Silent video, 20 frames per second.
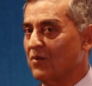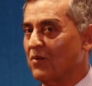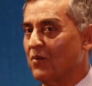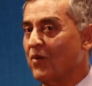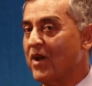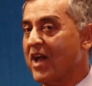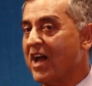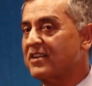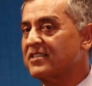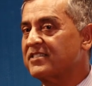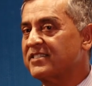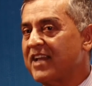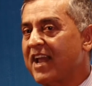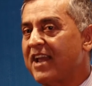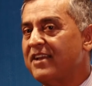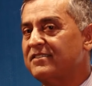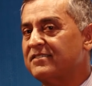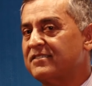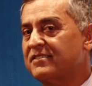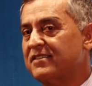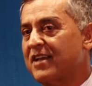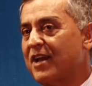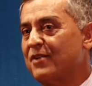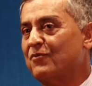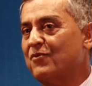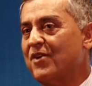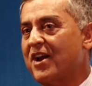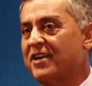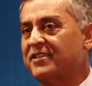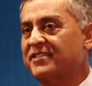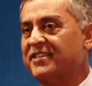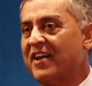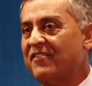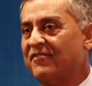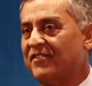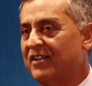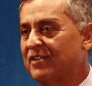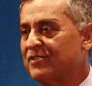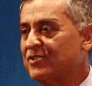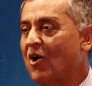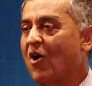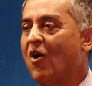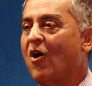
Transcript: We are saints and we are devils,